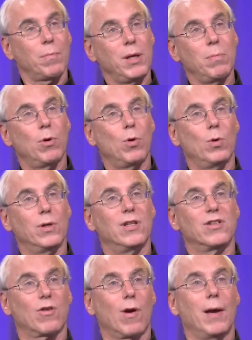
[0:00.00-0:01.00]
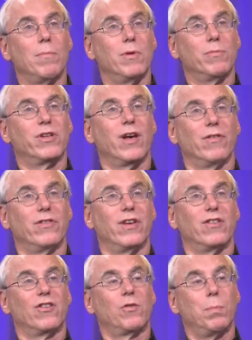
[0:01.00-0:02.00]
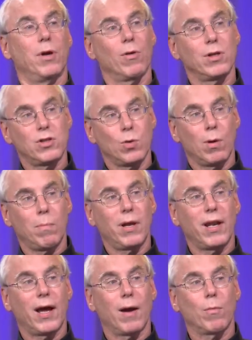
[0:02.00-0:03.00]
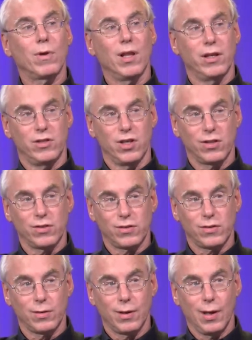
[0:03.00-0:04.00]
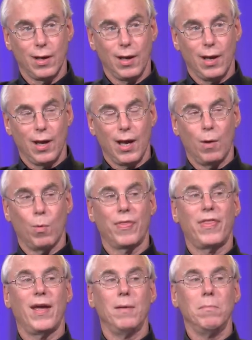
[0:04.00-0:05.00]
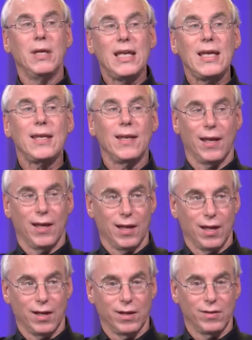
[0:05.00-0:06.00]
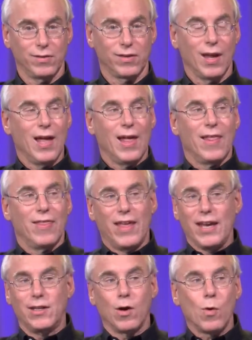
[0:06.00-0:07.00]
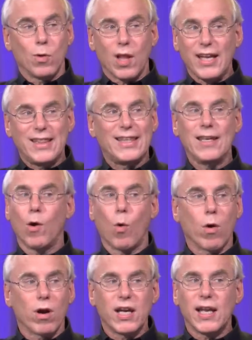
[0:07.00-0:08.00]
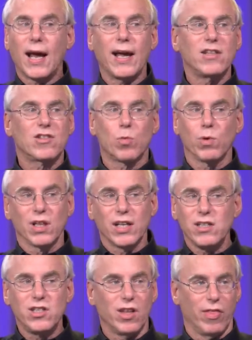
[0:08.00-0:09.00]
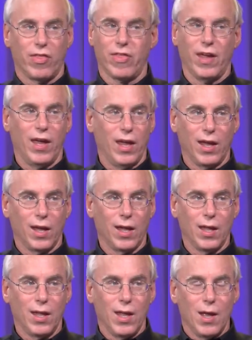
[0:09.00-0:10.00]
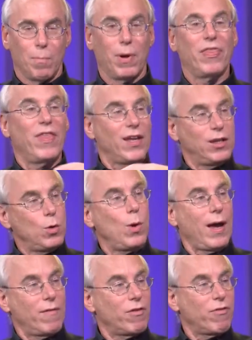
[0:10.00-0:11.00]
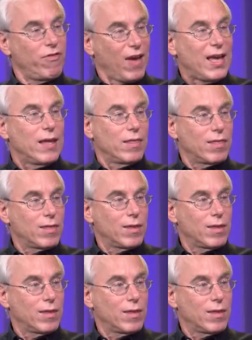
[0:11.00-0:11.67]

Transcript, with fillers: of people who would describe themselves as spiritual but not religious. Yes. And what they mean is they don't like the organized religion mm-hmm. thing, but mm-hmm. they do have a faith.